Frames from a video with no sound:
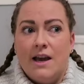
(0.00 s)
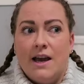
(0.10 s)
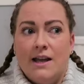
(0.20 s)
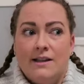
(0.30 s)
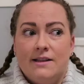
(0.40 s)

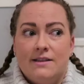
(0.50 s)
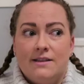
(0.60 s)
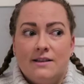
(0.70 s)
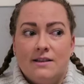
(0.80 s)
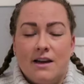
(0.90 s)
And
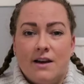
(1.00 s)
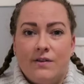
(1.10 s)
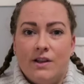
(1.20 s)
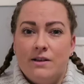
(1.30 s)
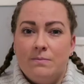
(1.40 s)
I
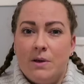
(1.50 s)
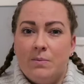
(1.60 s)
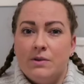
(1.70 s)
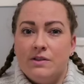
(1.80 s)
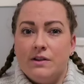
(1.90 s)
feel like
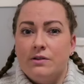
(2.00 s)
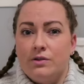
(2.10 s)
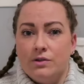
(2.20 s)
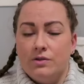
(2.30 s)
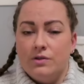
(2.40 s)
people still
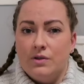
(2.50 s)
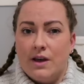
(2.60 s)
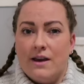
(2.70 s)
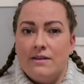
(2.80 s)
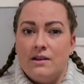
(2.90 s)
do
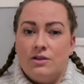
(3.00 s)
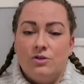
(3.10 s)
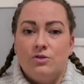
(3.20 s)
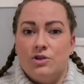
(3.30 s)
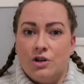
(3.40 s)
that, and they
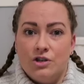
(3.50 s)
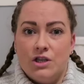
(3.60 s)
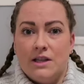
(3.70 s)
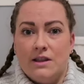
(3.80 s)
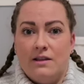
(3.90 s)
do
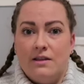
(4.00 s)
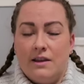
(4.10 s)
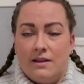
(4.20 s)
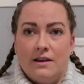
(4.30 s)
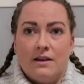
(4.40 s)
judge, and
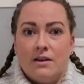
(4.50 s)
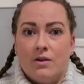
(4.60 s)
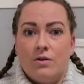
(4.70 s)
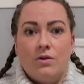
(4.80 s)
they think,